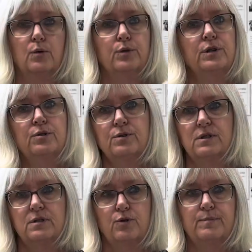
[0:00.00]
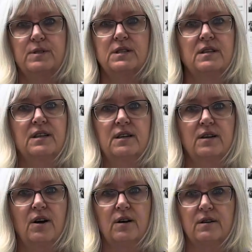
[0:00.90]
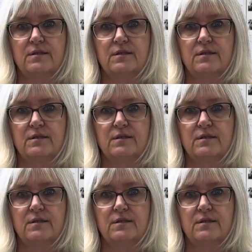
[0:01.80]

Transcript: reduce trips to the ER.